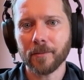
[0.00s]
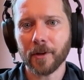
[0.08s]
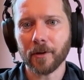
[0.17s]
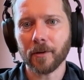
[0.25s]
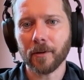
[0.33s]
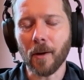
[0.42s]

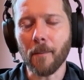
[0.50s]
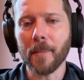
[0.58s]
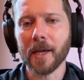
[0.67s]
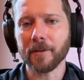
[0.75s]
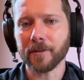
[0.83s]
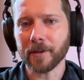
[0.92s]
that are
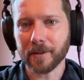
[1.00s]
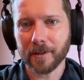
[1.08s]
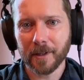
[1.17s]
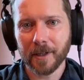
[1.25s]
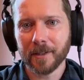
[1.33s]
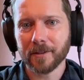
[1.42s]
amazing
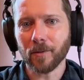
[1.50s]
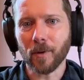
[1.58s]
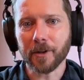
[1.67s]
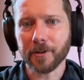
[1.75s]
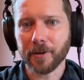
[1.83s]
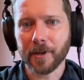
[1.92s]
to
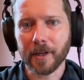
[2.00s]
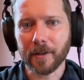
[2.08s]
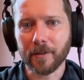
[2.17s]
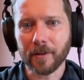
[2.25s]
watch your kids.